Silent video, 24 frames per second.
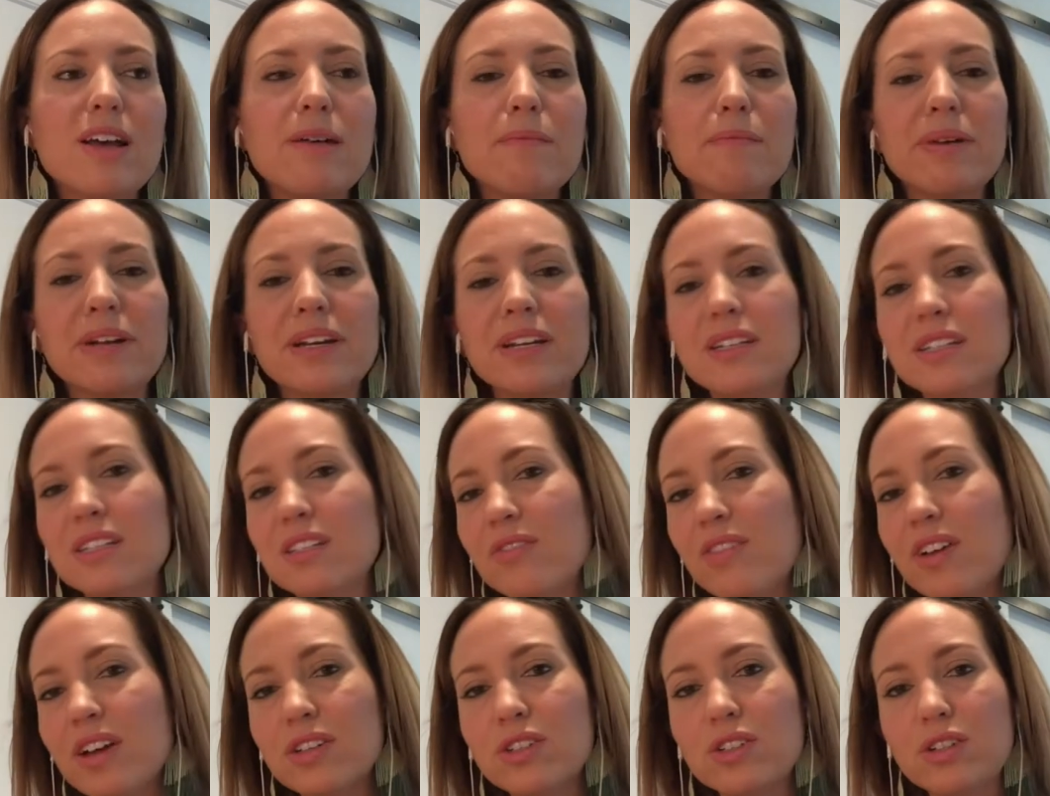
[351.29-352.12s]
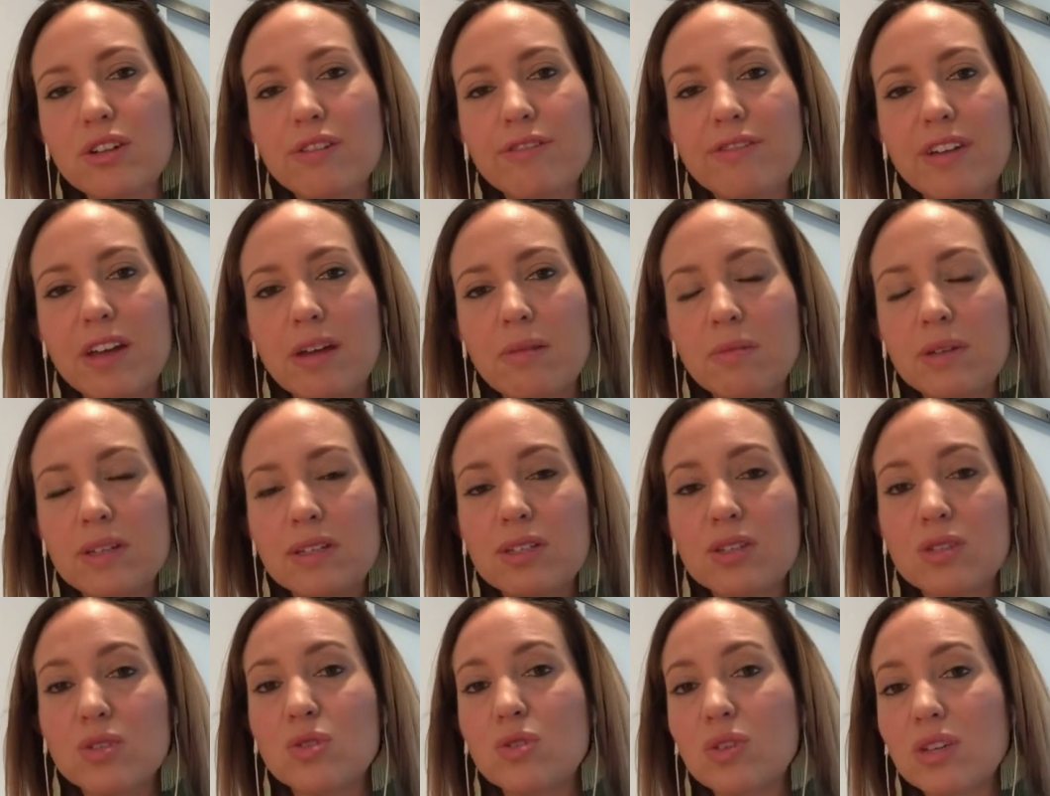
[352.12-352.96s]
But in dysfunctional families,
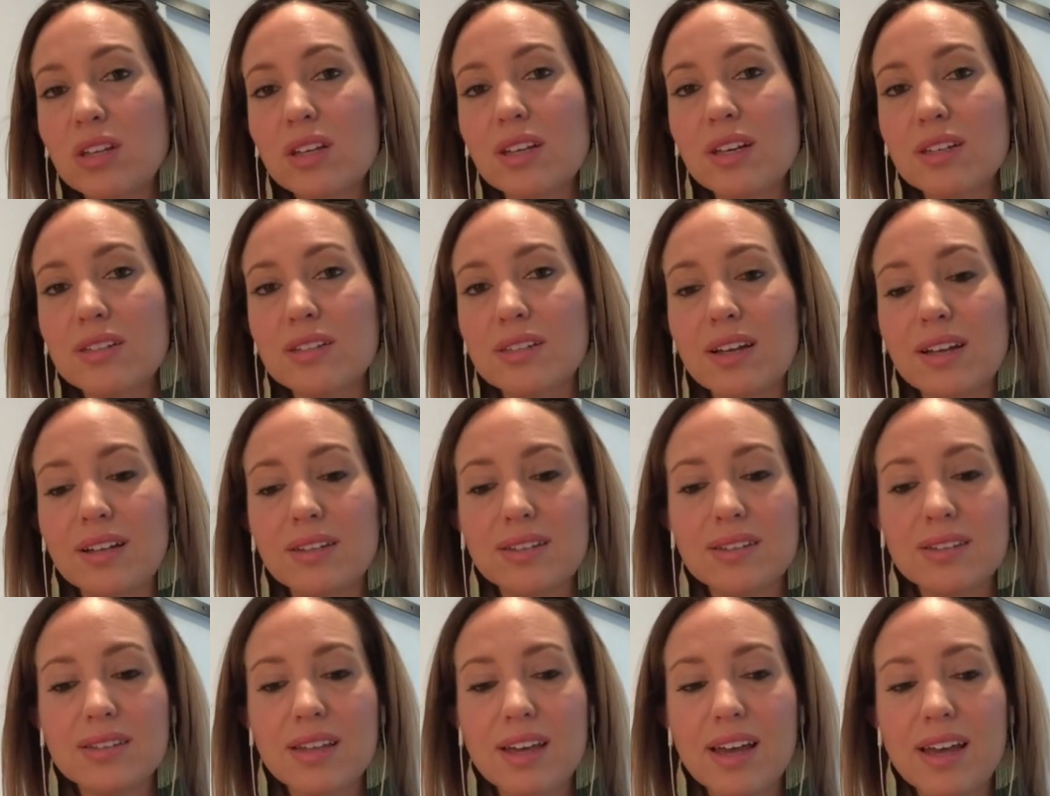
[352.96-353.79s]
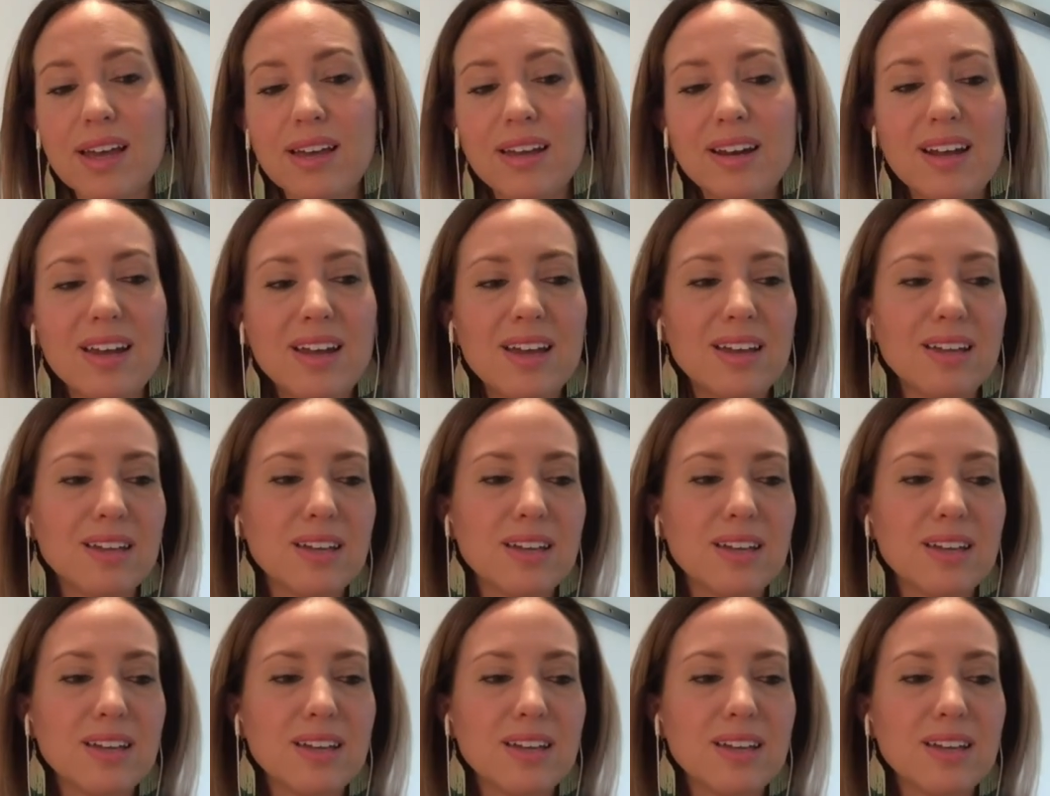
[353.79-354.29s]
there's really a sense that,